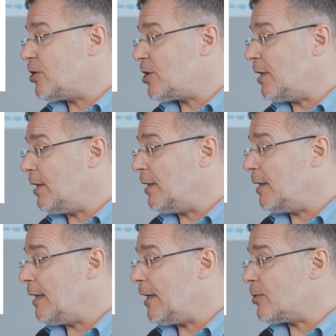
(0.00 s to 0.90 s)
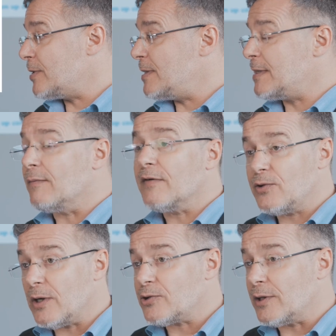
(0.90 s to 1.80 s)
chain ecosystem
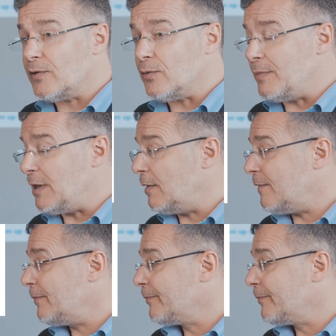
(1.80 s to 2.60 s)
that you are trying to build.